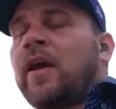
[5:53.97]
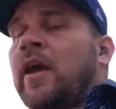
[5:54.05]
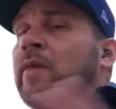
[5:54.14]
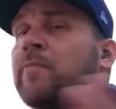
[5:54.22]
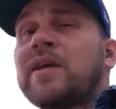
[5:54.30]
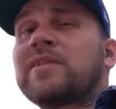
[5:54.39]

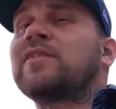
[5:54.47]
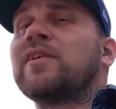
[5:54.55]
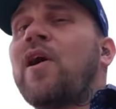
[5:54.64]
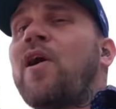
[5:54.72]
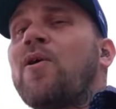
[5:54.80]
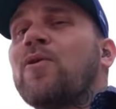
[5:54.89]
He must have
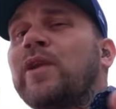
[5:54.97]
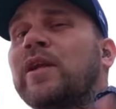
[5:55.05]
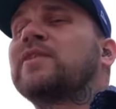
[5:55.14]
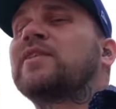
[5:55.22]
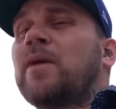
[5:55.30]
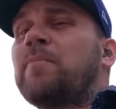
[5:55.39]
known that
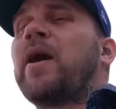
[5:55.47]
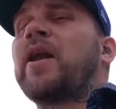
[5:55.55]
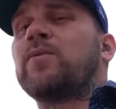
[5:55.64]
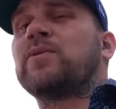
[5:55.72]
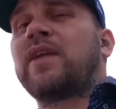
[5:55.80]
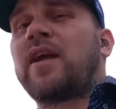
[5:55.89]
somebody
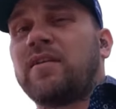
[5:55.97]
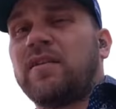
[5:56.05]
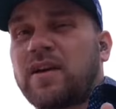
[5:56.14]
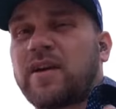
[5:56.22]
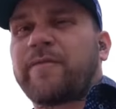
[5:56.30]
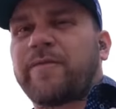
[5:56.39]
was there
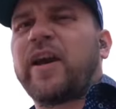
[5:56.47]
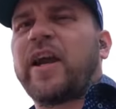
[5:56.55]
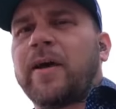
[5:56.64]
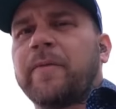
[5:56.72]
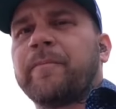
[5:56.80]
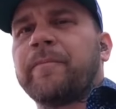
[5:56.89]
looking for
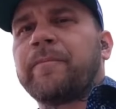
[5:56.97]
him